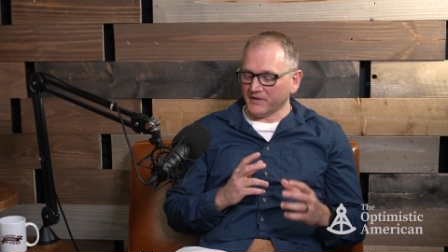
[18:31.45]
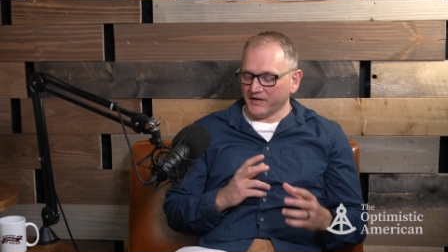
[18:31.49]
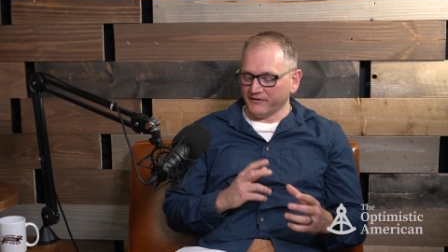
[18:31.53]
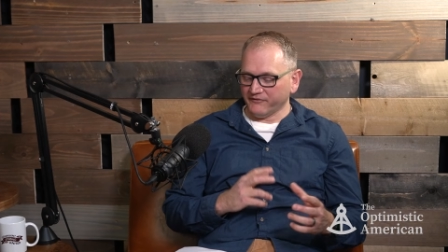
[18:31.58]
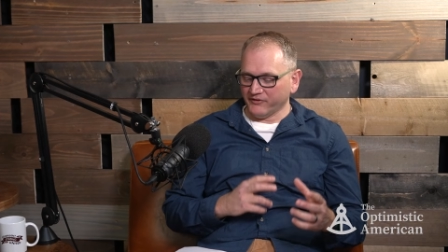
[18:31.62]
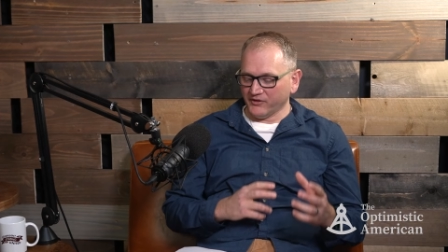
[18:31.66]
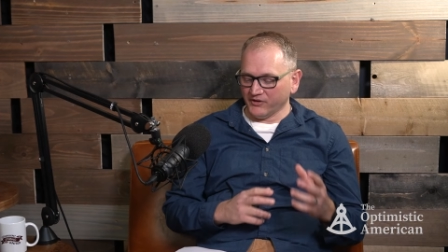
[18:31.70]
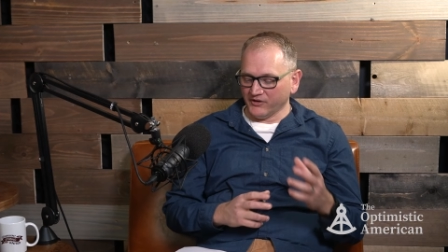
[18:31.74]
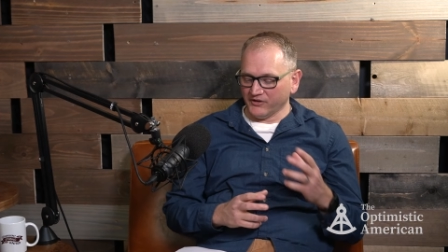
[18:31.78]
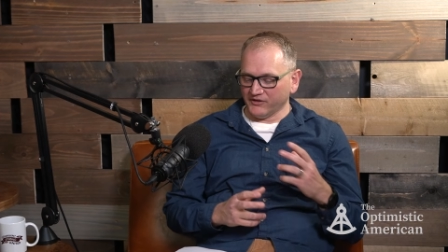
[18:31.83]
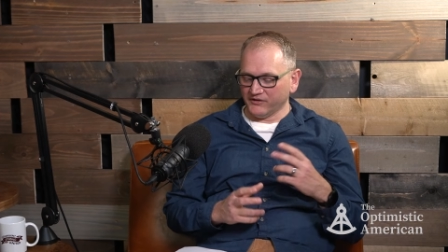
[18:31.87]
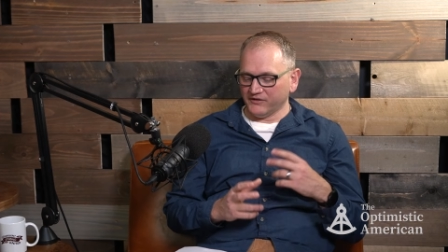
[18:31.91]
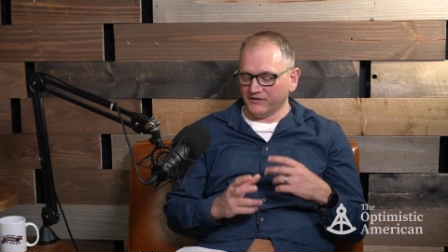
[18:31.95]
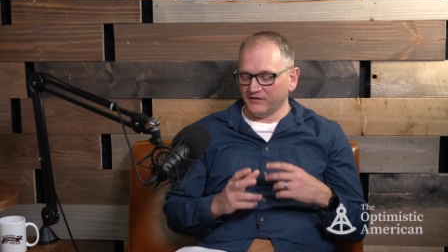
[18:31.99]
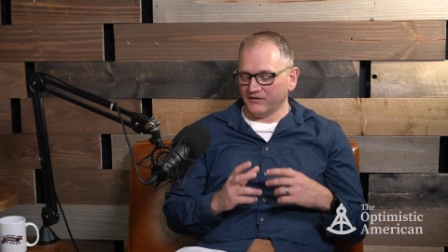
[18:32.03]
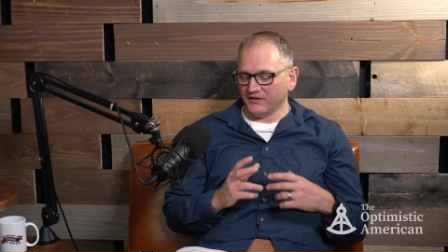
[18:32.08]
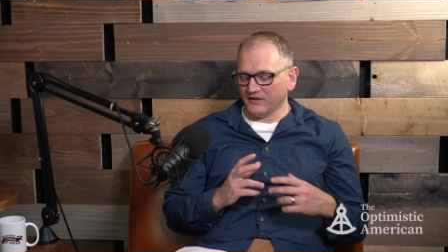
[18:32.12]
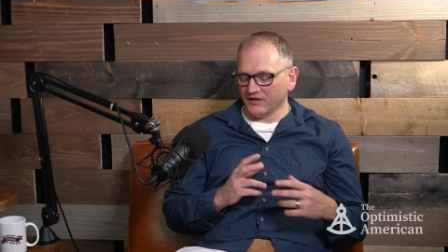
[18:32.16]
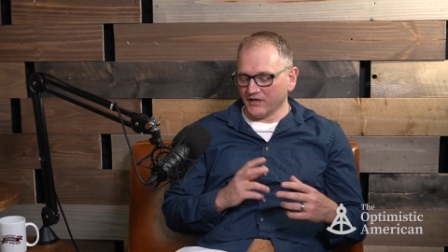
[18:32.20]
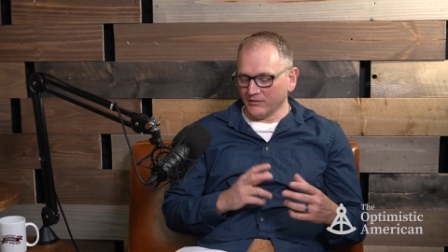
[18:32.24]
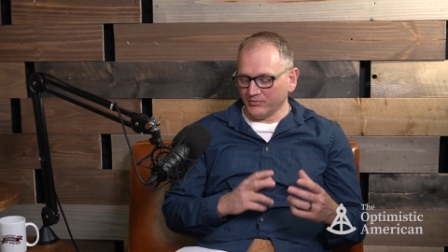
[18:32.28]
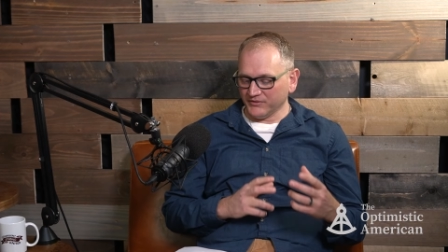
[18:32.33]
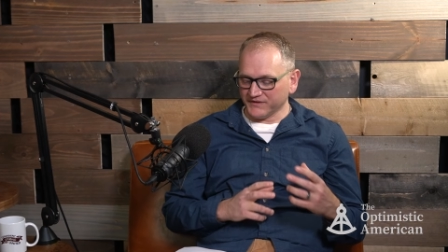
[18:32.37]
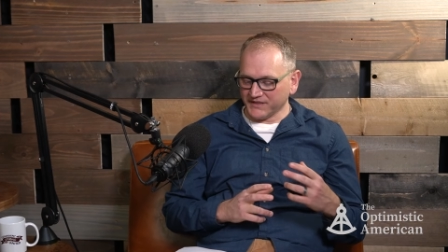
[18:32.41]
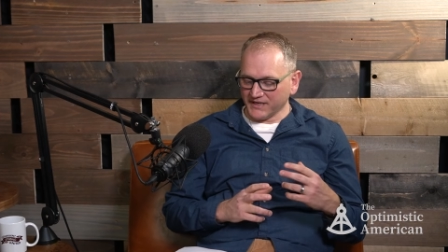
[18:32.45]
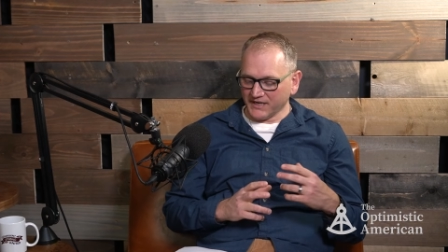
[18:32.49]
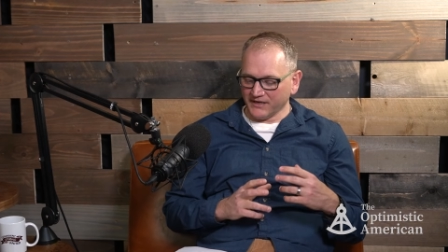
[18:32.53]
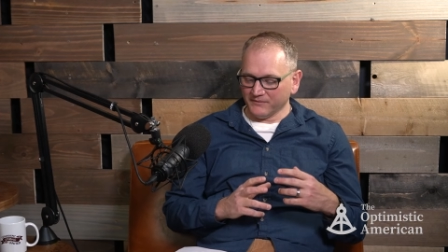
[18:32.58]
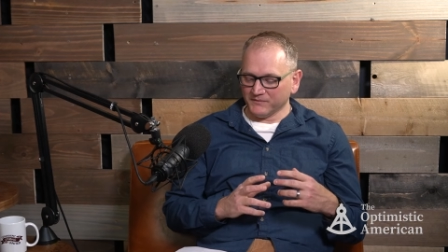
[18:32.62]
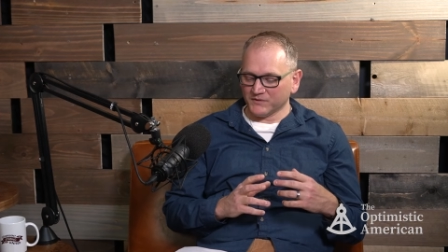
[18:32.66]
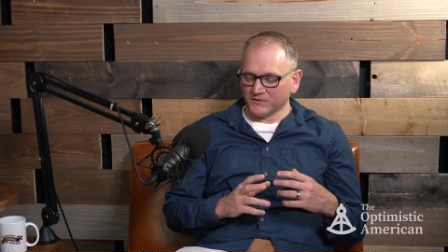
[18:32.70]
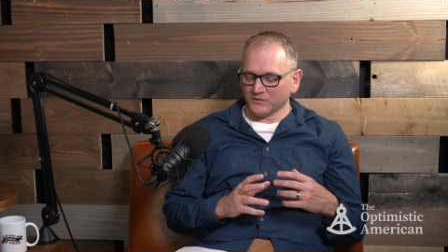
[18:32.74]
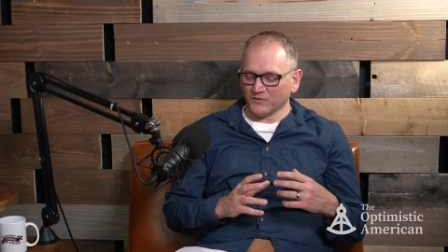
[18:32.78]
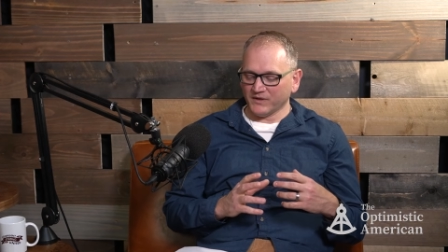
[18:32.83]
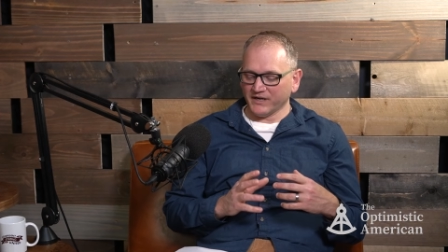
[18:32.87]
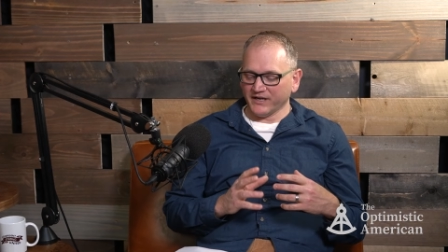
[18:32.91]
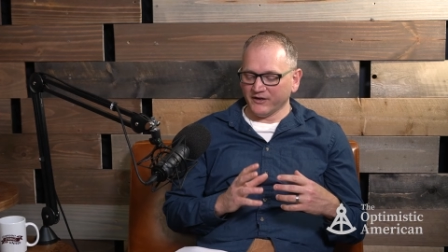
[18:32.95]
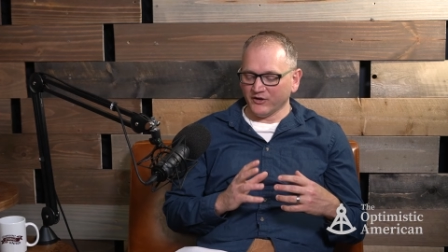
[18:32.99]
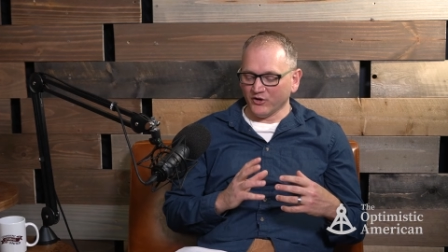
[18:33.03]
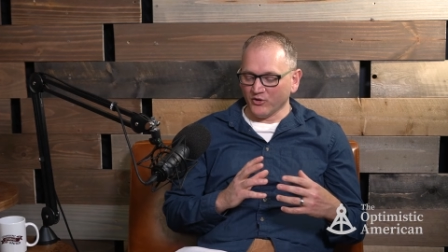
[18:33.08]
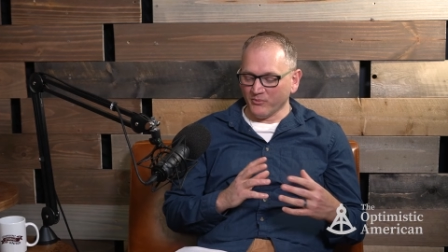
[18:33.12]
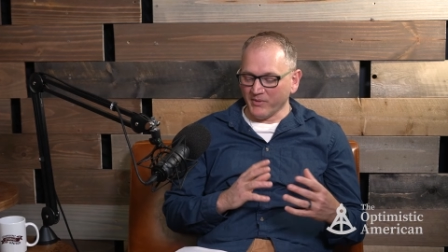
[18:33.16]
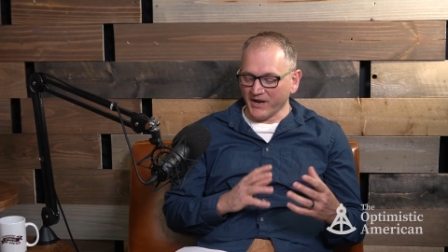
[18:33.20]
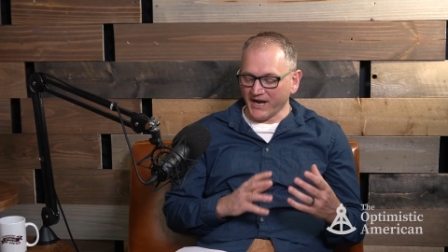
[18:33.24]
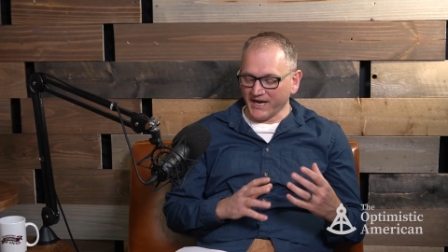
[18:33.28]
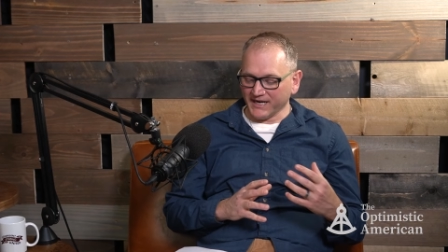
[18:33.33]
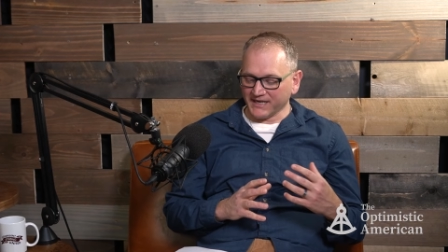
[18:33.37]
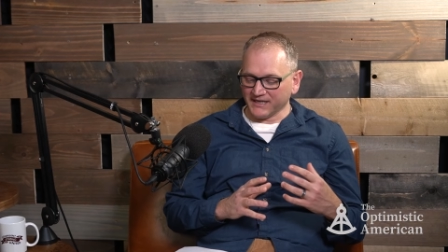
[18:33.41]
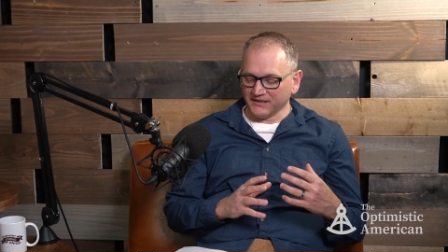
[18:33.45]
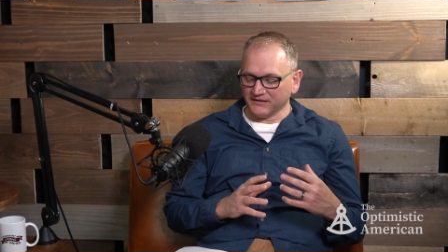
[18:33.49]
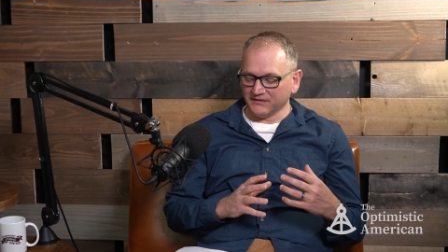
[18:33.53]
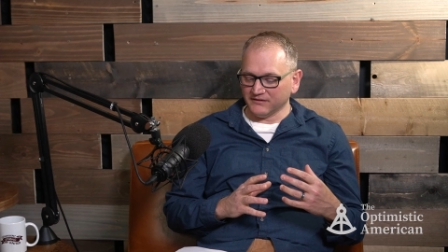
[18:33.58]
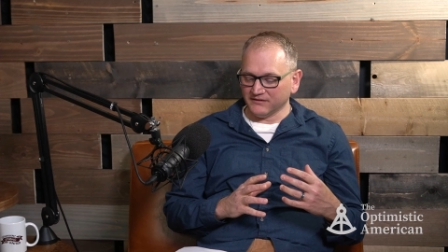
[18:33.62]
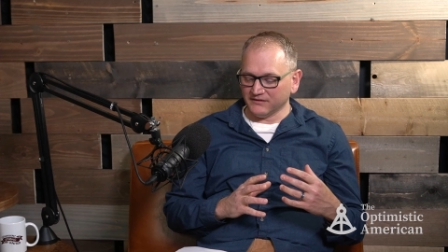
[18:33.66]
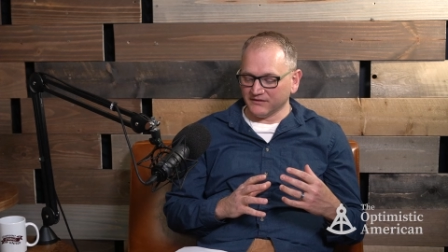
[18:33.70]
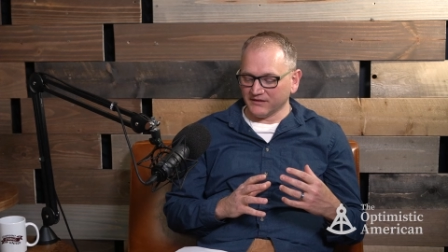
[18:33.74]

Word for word: i've heard a couple times when i go back and